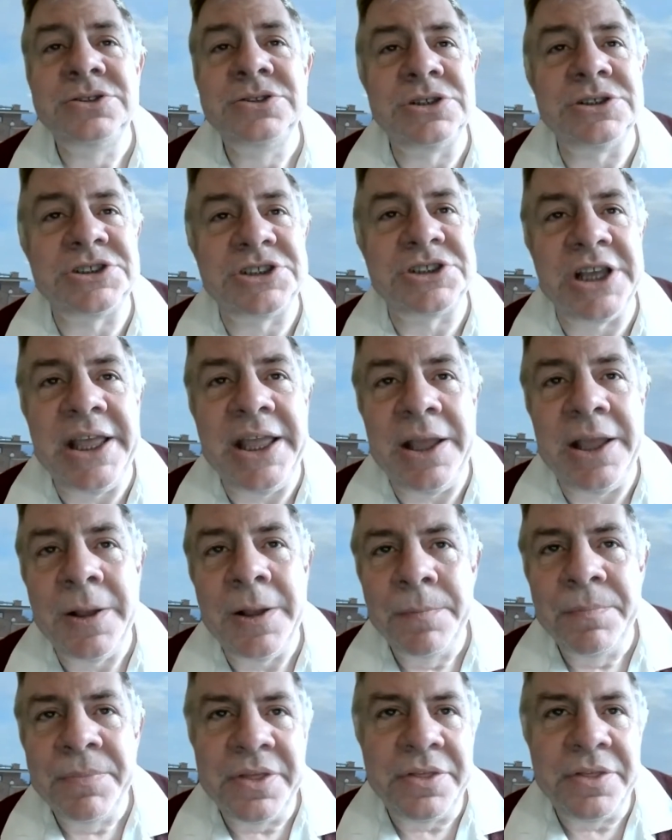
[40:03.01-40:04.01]
to see
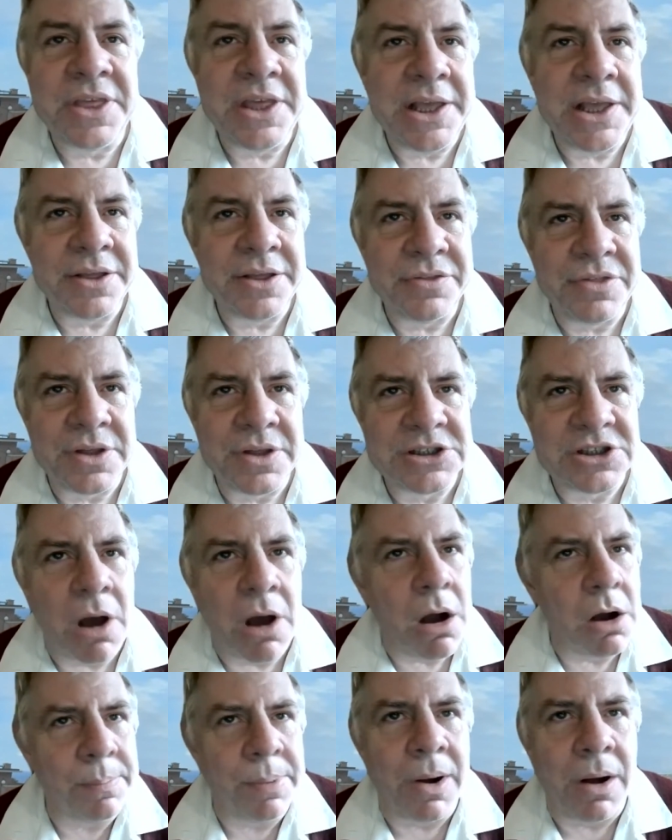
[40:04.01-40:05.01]
the the
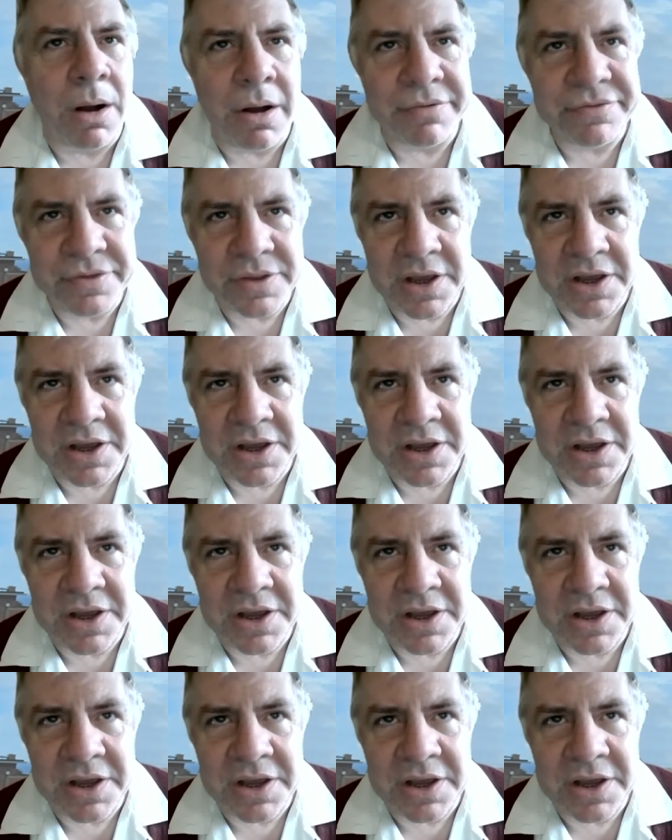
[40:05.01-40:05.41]
dark path